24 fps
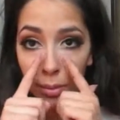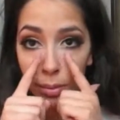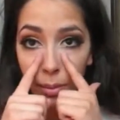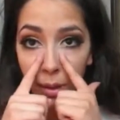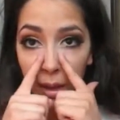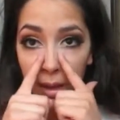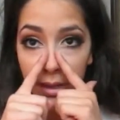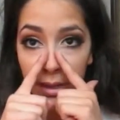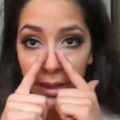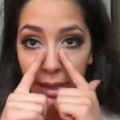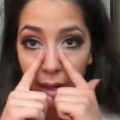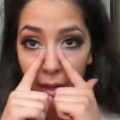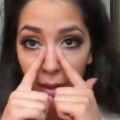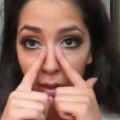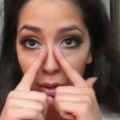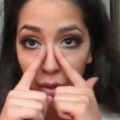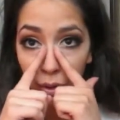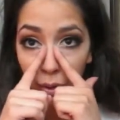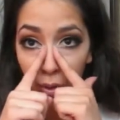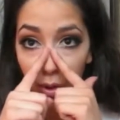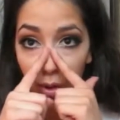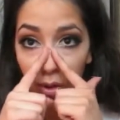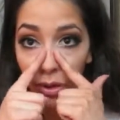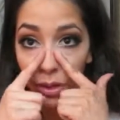blend it out
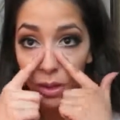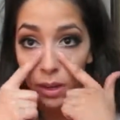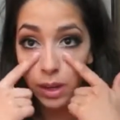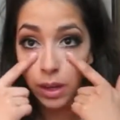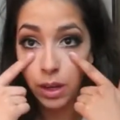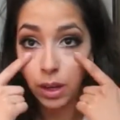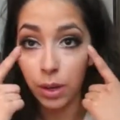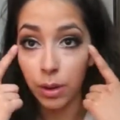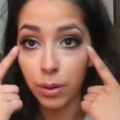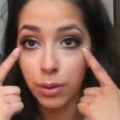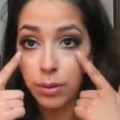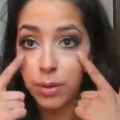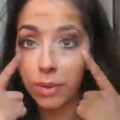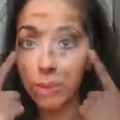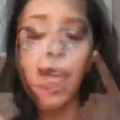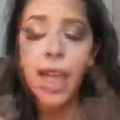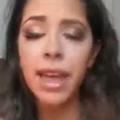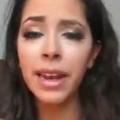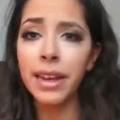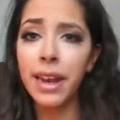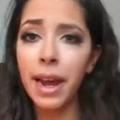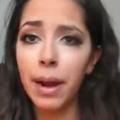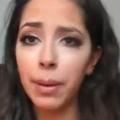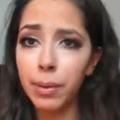toward the nose.
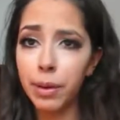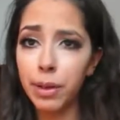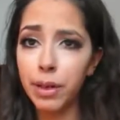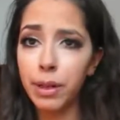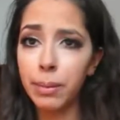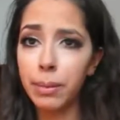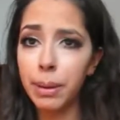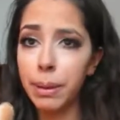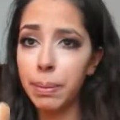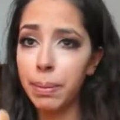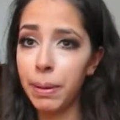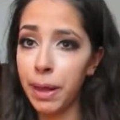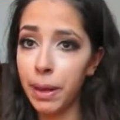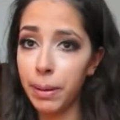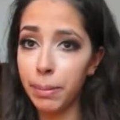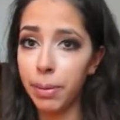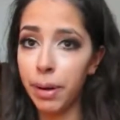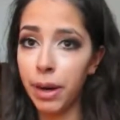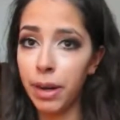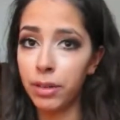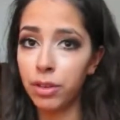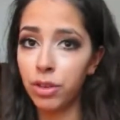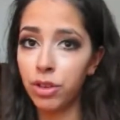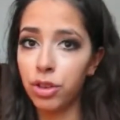And now we're going to be applying
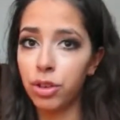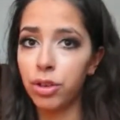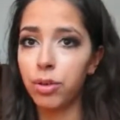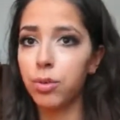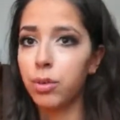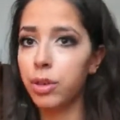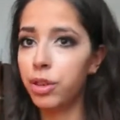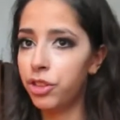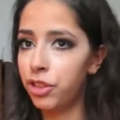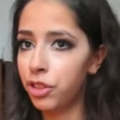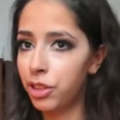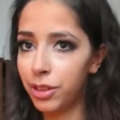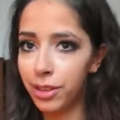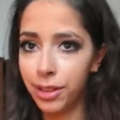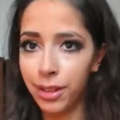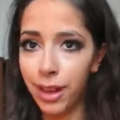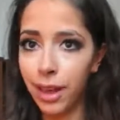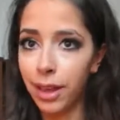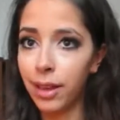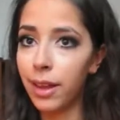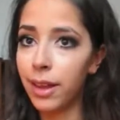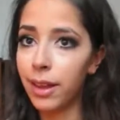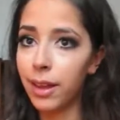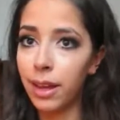bronzer, which is
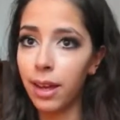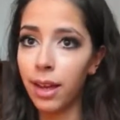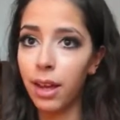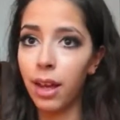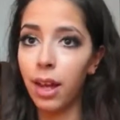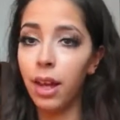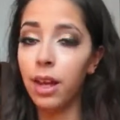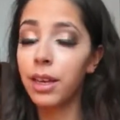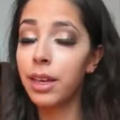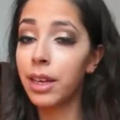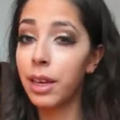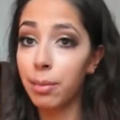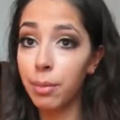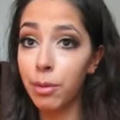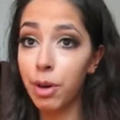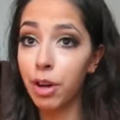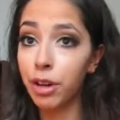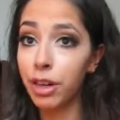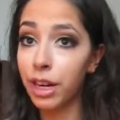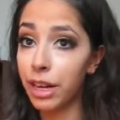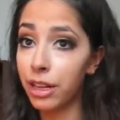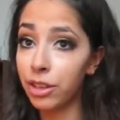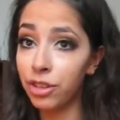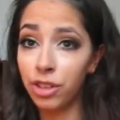again like a Kim
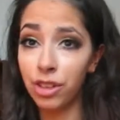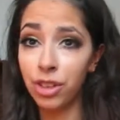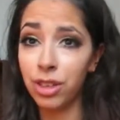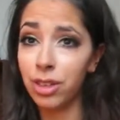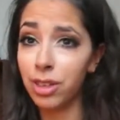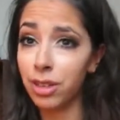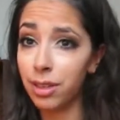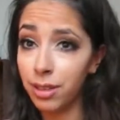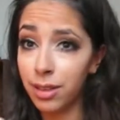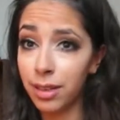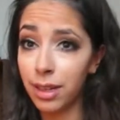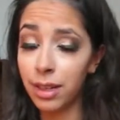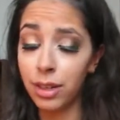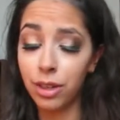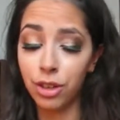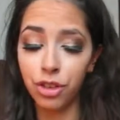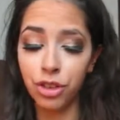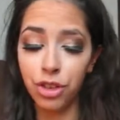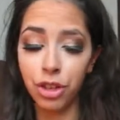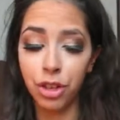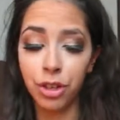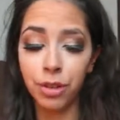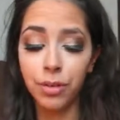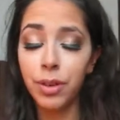Kardashian
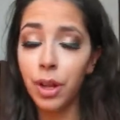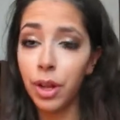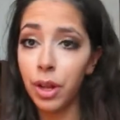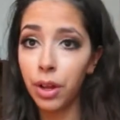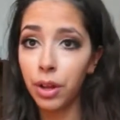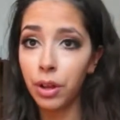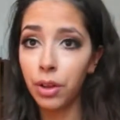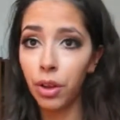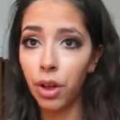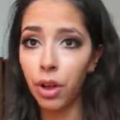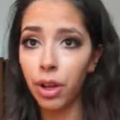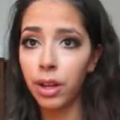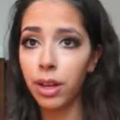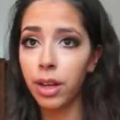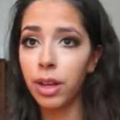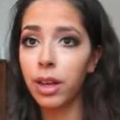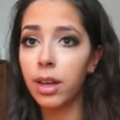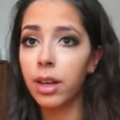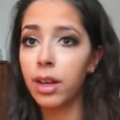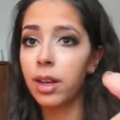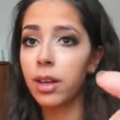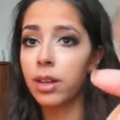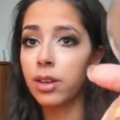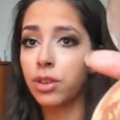signature look.
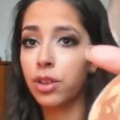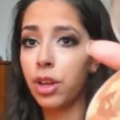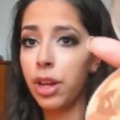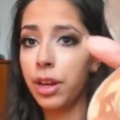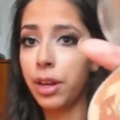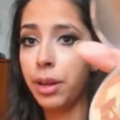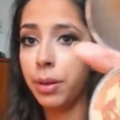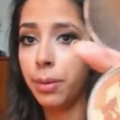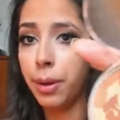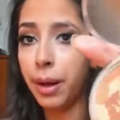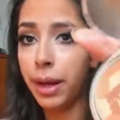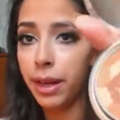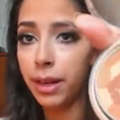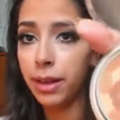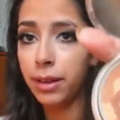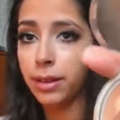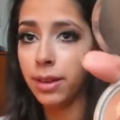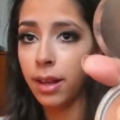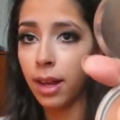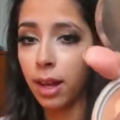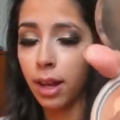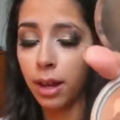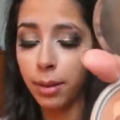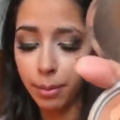So
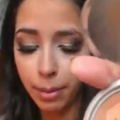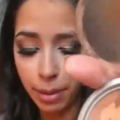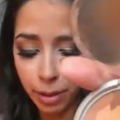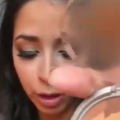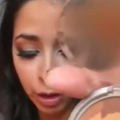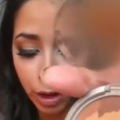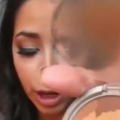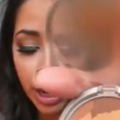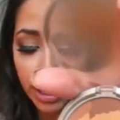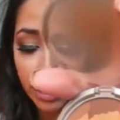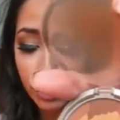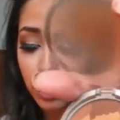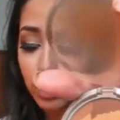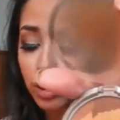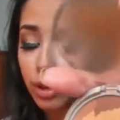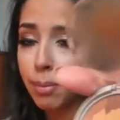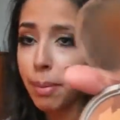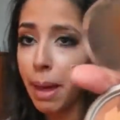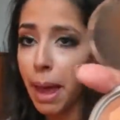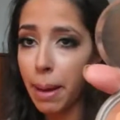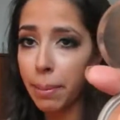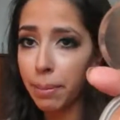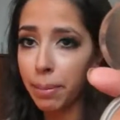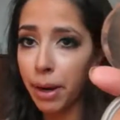anyways, you got to use a
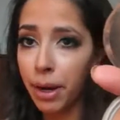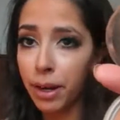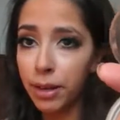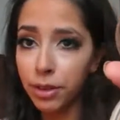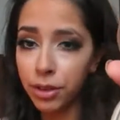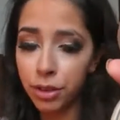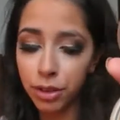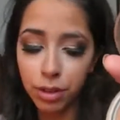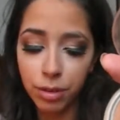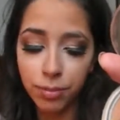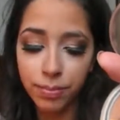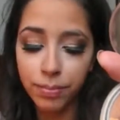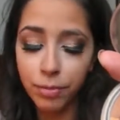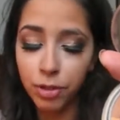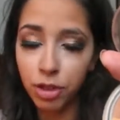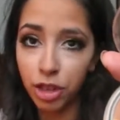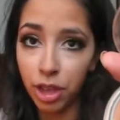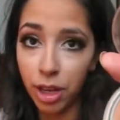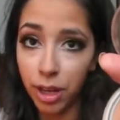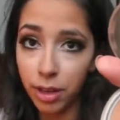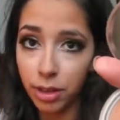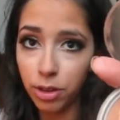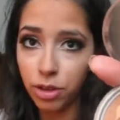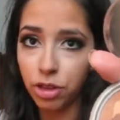matte bronzer.
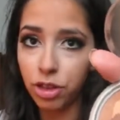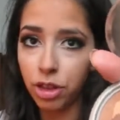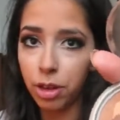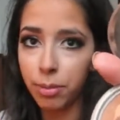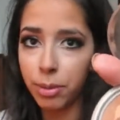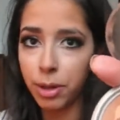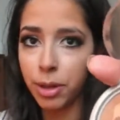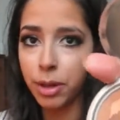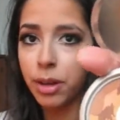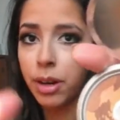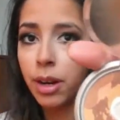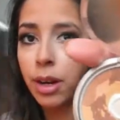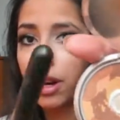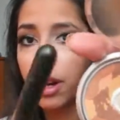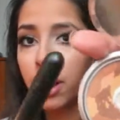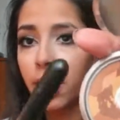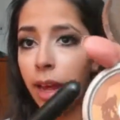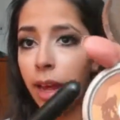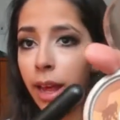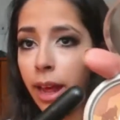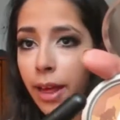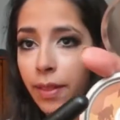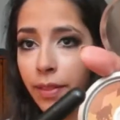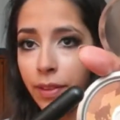She hates shimmer,
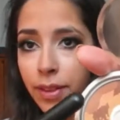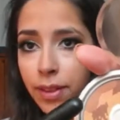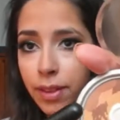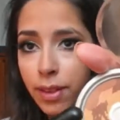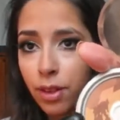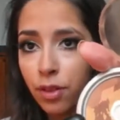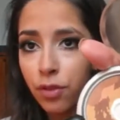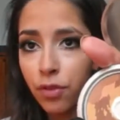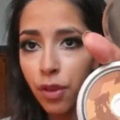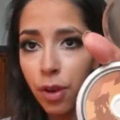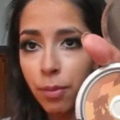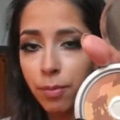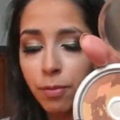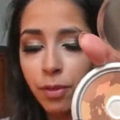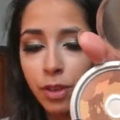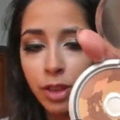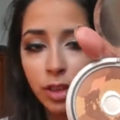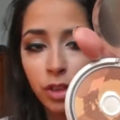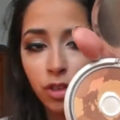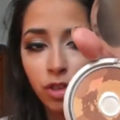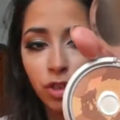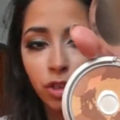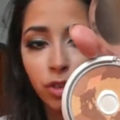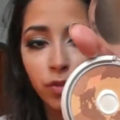and this is from
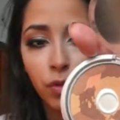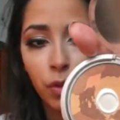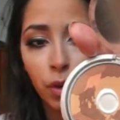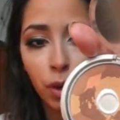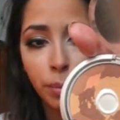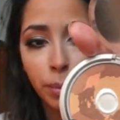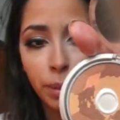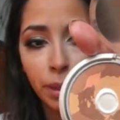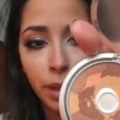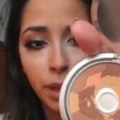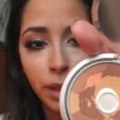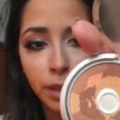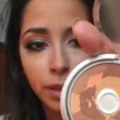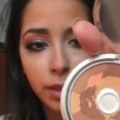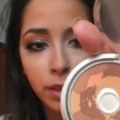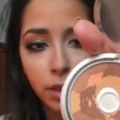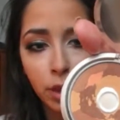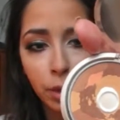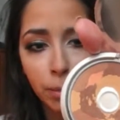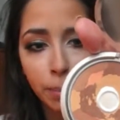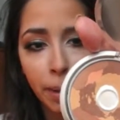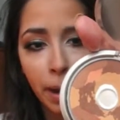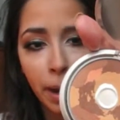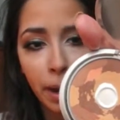Physicians Formula. It's
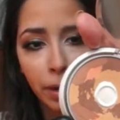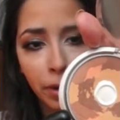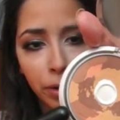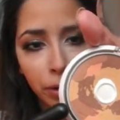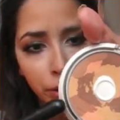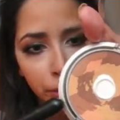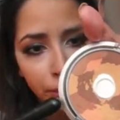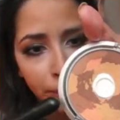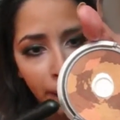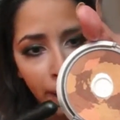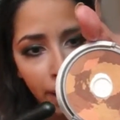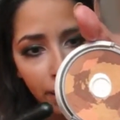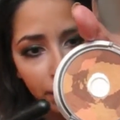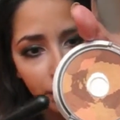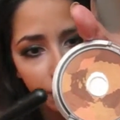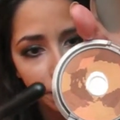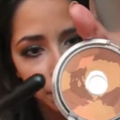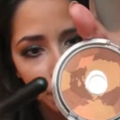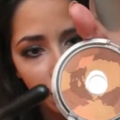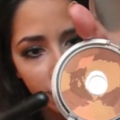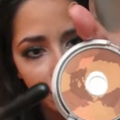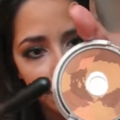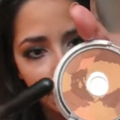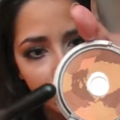their powder
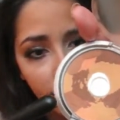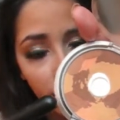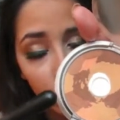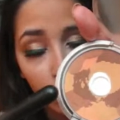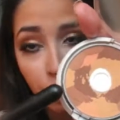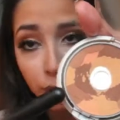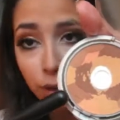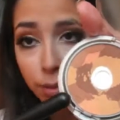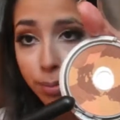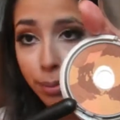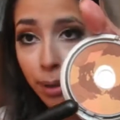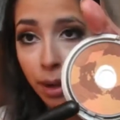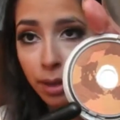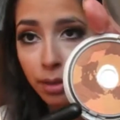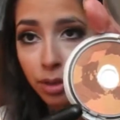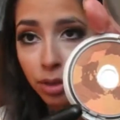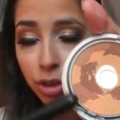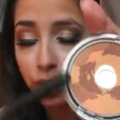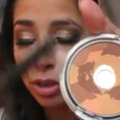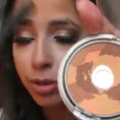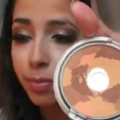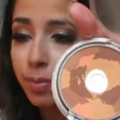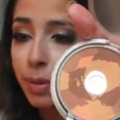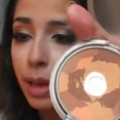palette multicolored
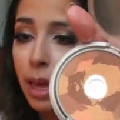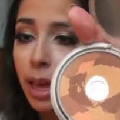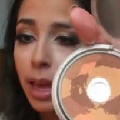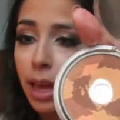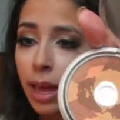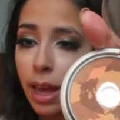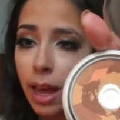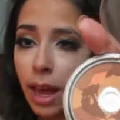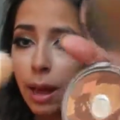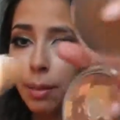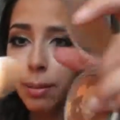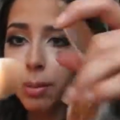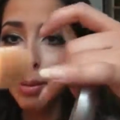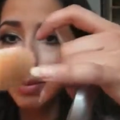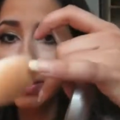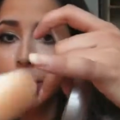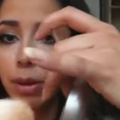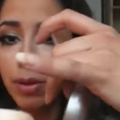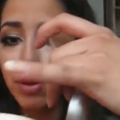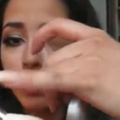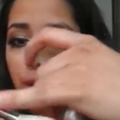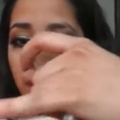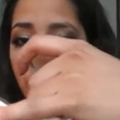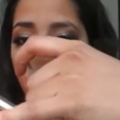bronzer. I'm going to be
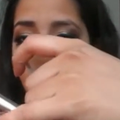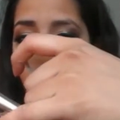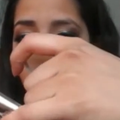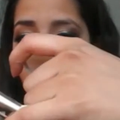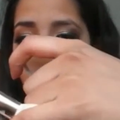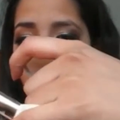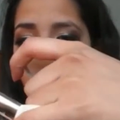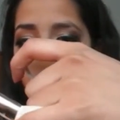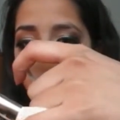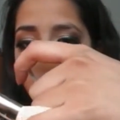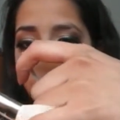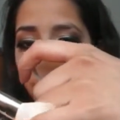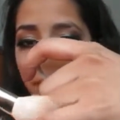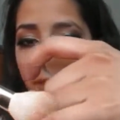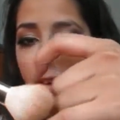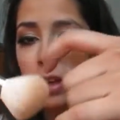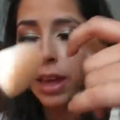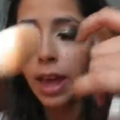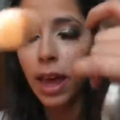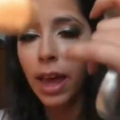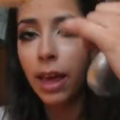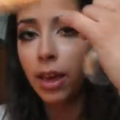using a fluffy